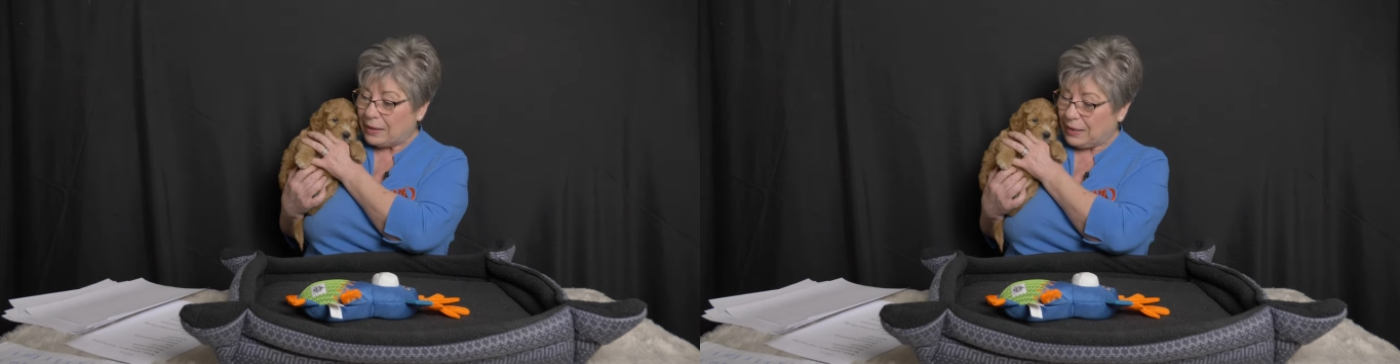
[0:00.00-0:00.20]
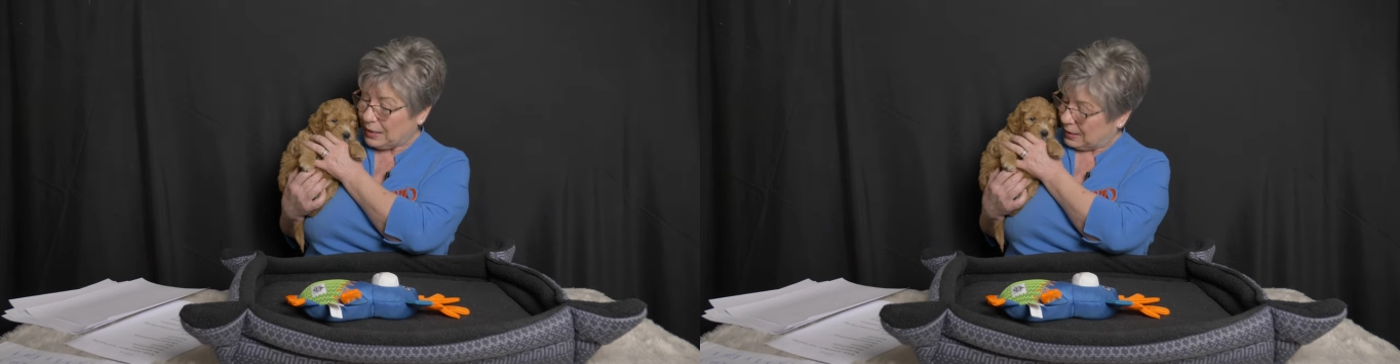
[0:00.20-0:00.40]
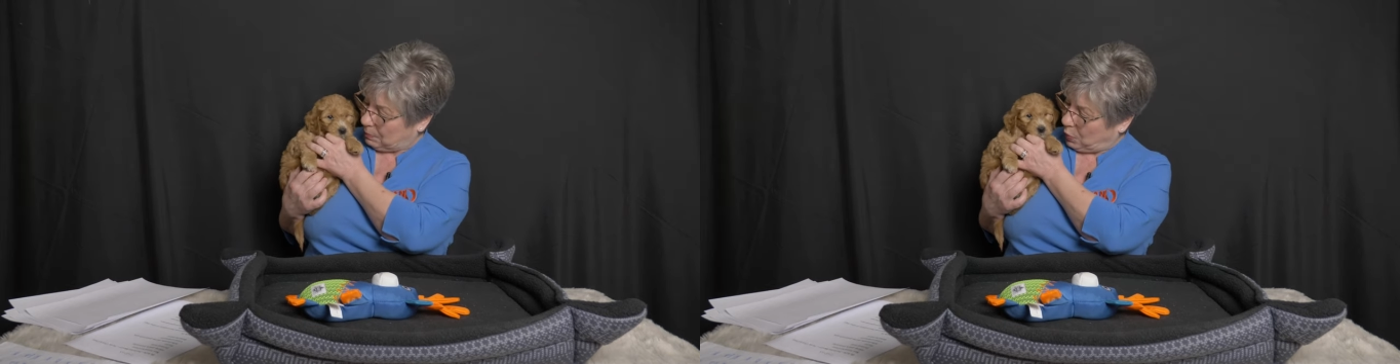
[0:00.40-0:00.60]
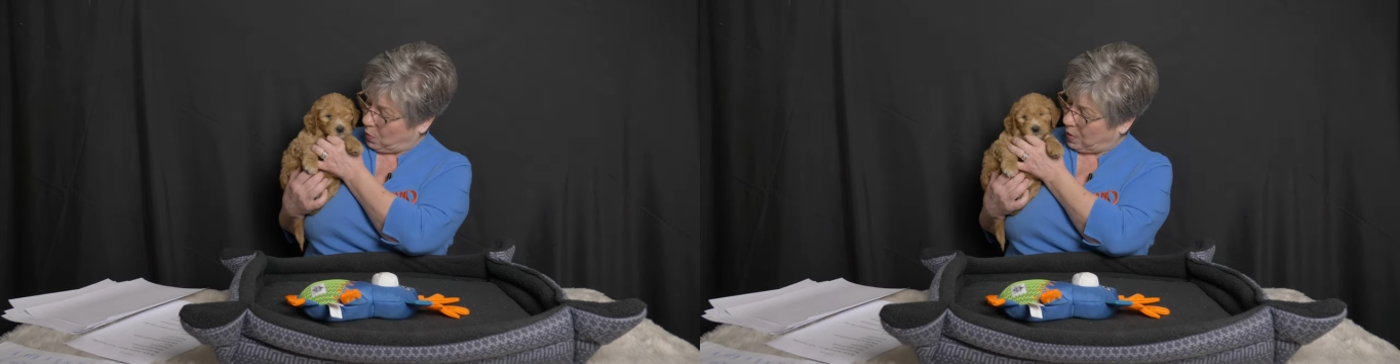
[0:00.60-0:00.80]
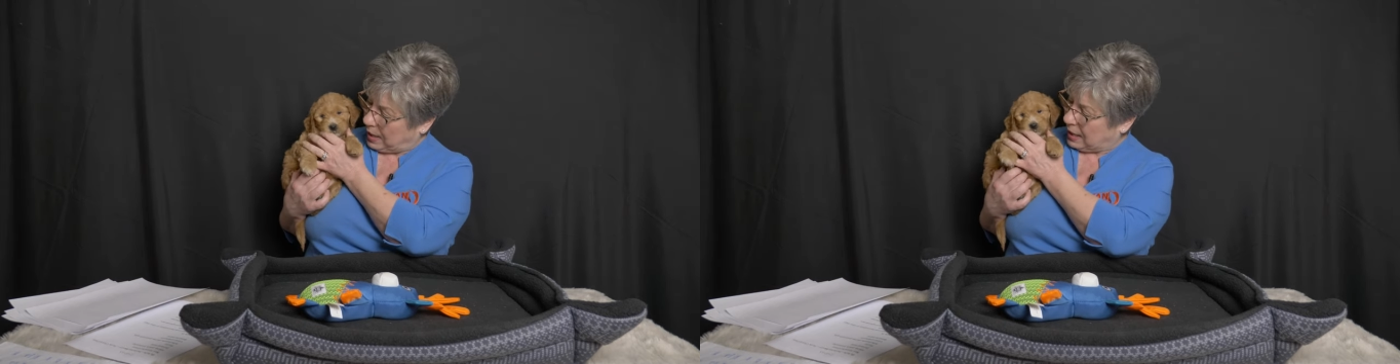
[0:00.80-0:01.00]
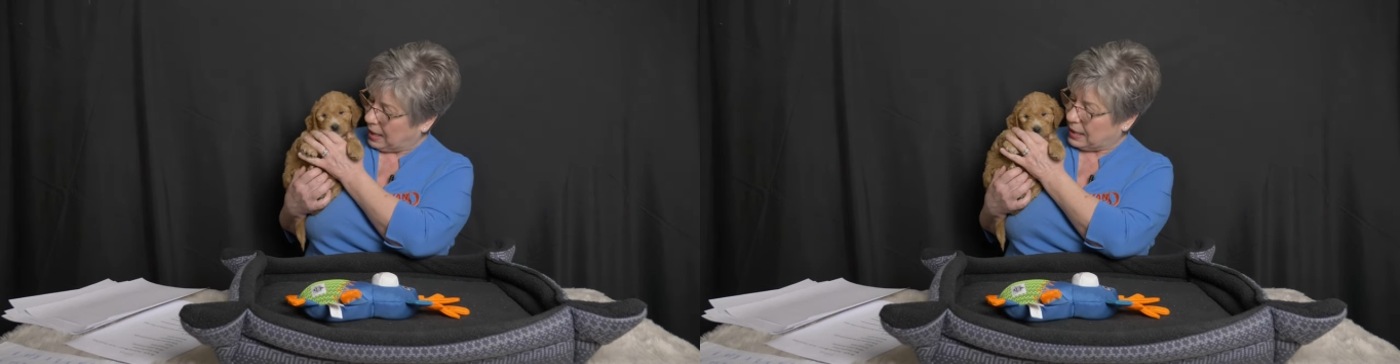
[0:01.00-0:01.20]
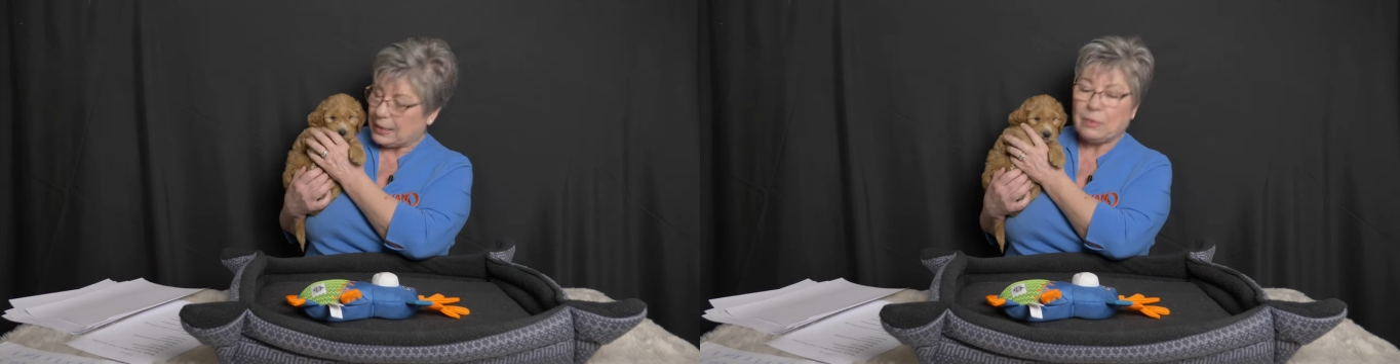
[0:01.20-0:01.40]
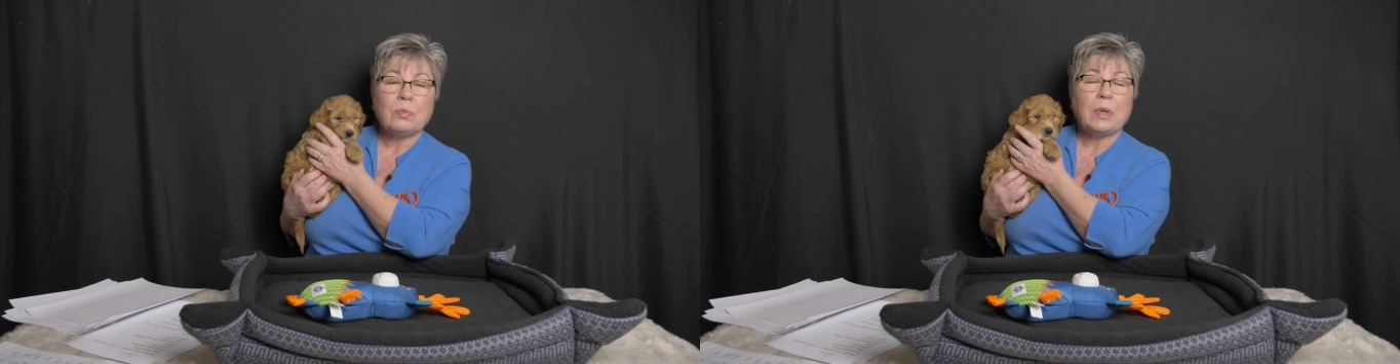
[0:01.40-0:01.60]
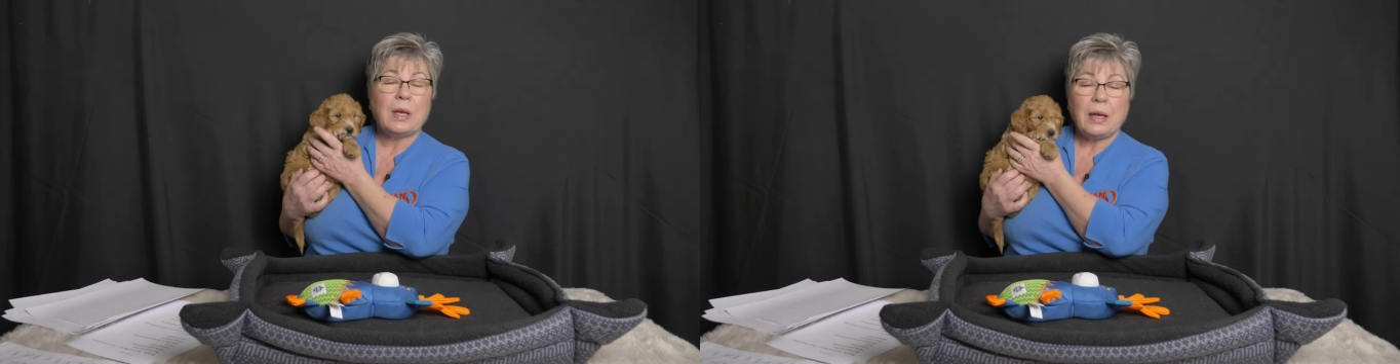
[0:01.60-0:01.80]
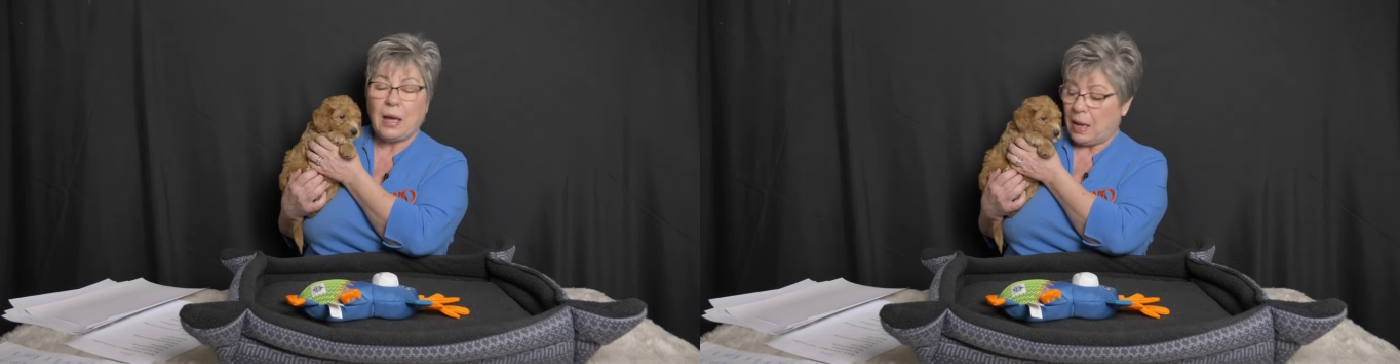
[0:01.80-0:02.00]
This boy, is,
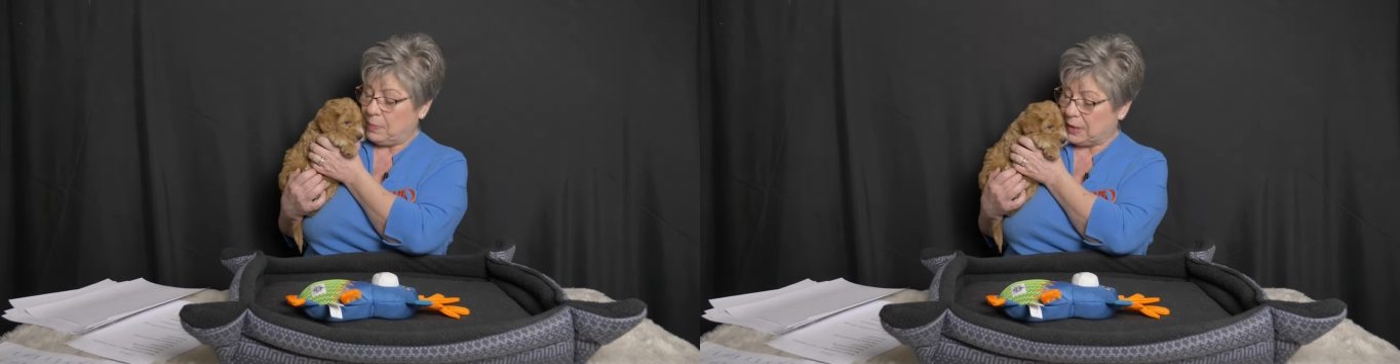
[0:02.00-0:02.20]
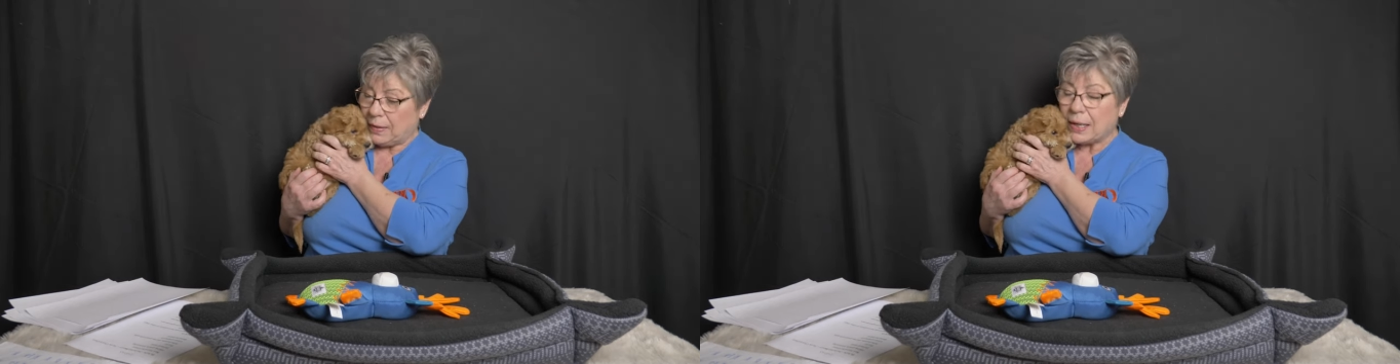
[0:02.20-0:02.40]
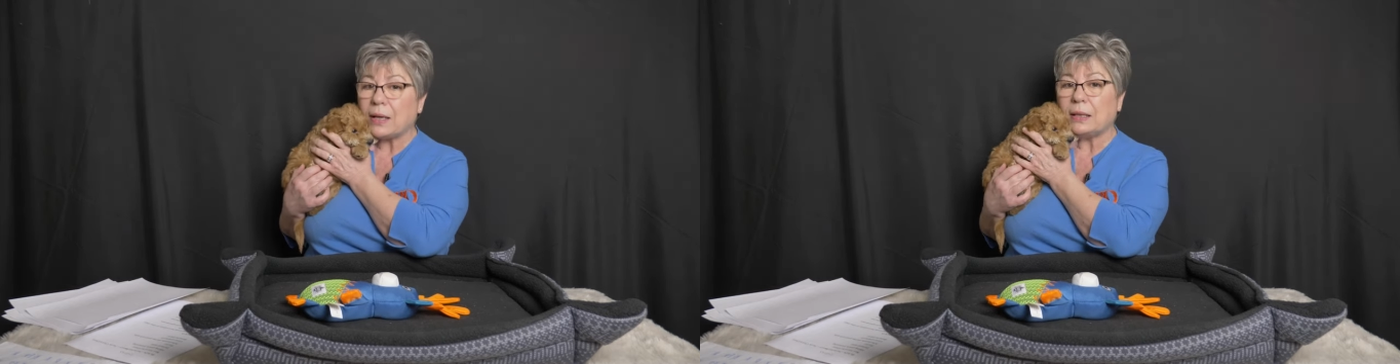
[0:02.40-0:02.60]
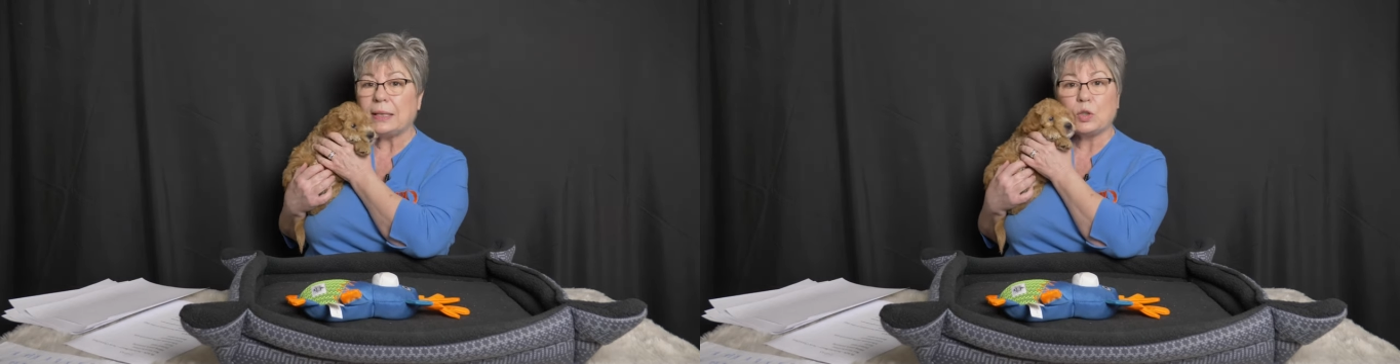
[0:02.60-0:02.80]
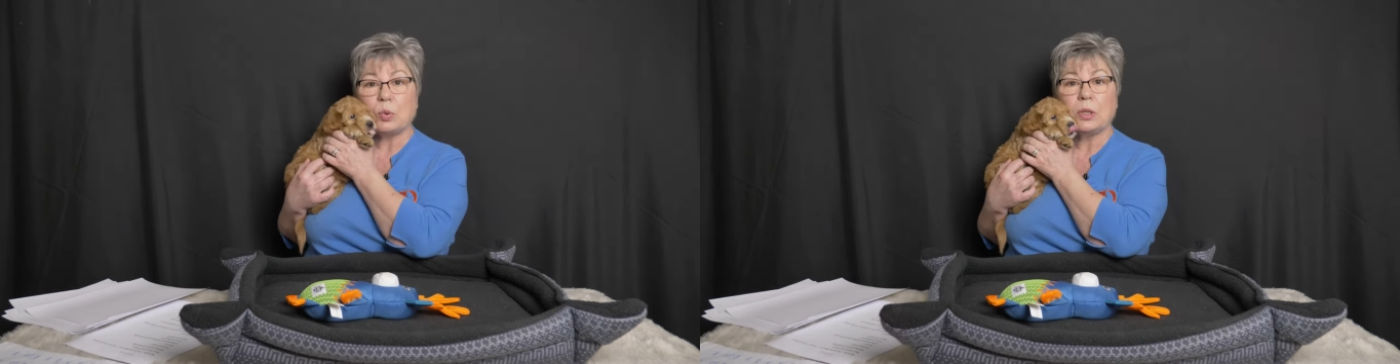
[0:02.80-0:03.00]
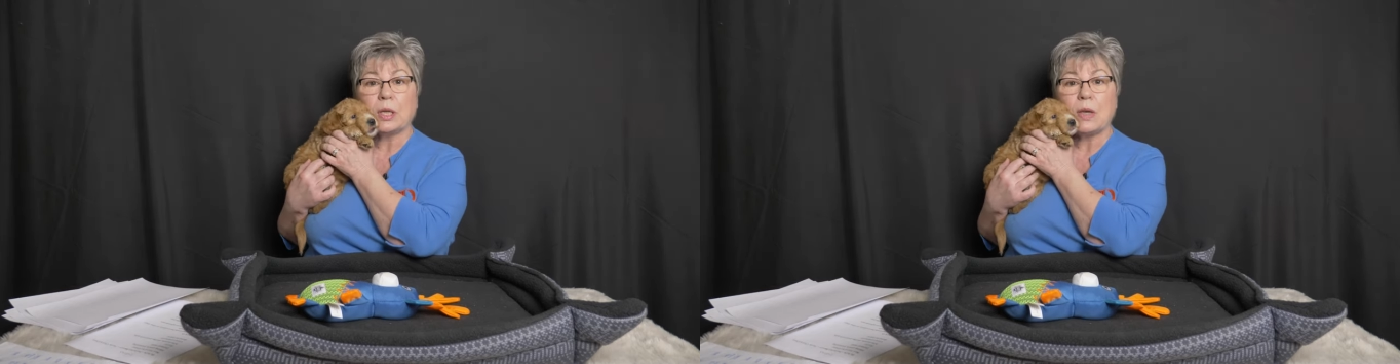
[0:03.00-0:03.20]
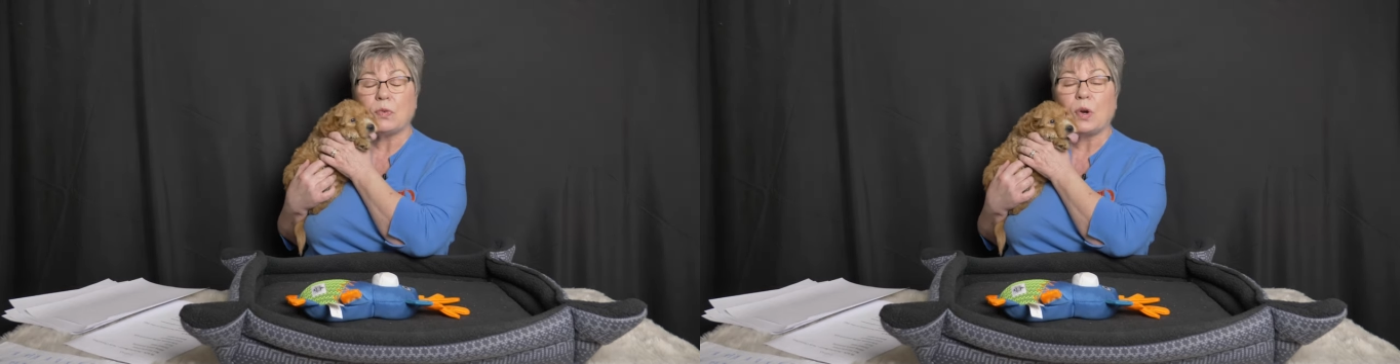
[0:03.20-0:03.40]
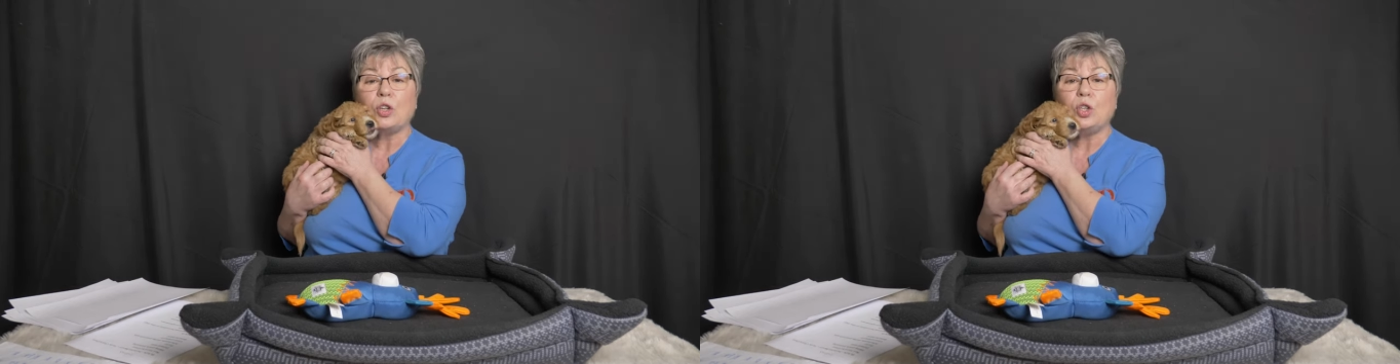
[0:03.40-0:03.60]
the um, Terry and Clint were looking for a